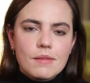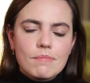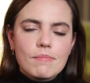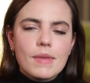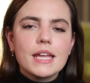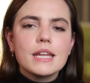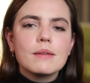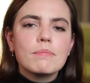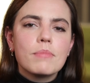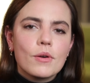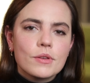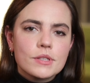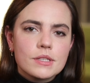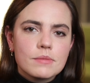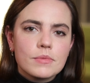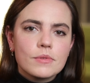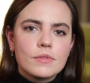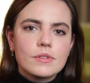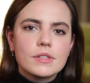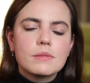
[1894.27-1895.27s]
made it
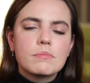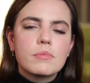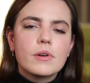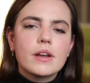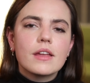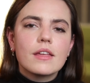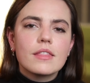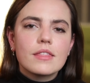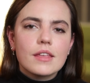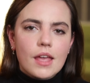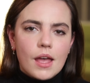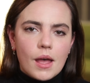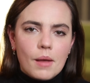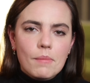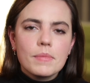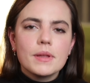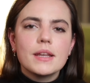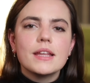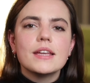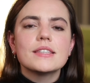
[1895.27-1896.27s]
possible to bring the
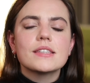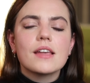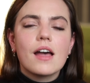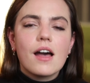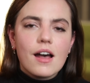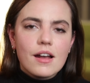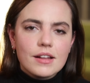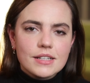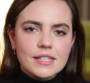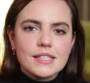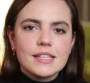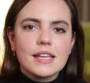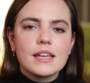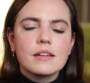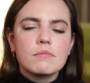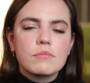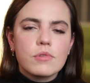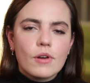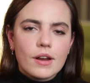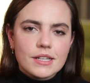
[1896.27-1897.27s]
company's
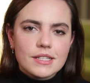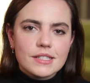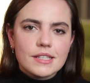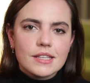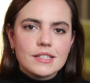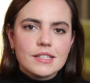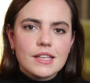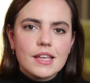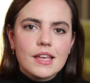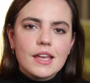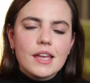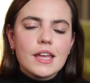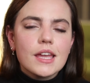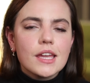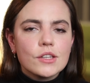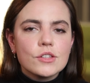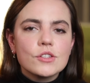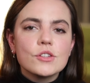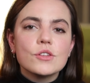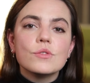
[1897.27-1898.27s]
artisan practices
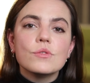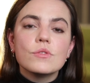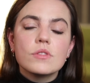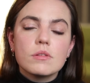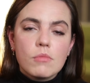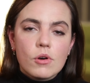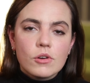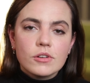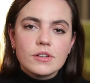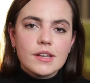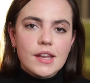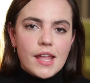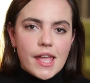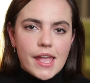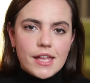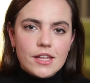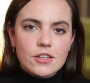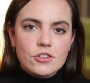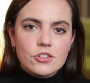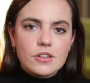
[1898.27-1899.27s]
into the modern
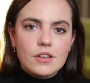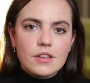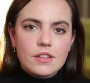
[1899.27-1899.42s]
age.